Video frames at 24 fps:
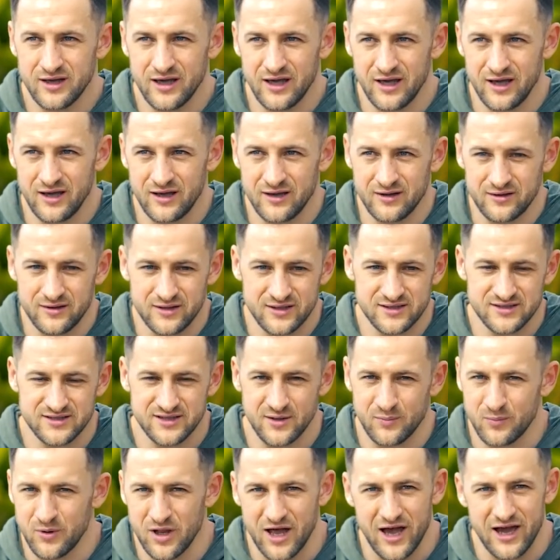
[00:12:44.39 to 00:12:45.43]
and it's
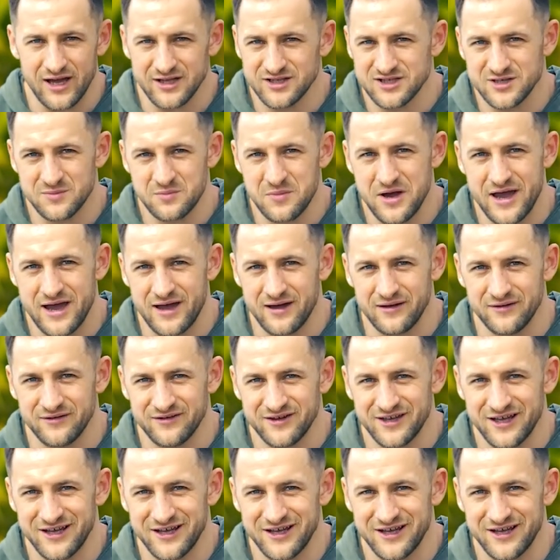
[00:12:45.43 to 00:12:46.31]
supply and demand.